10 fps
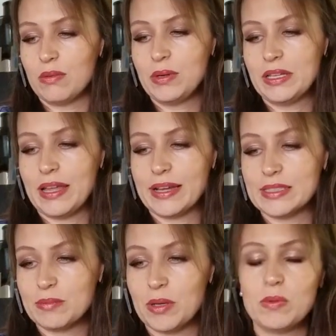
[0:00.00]
We
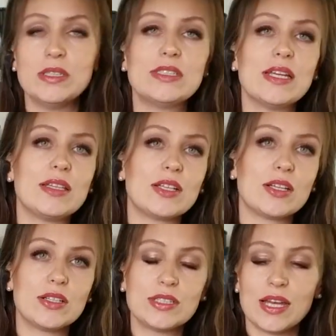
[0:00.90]
liked it, but once I
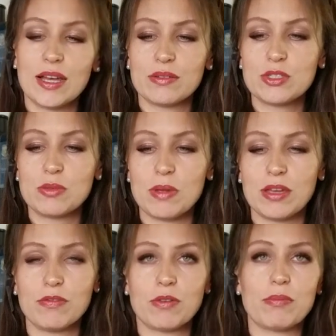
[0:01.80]
learned how to
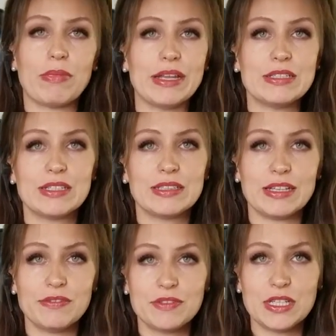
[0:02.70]
make fermented leaf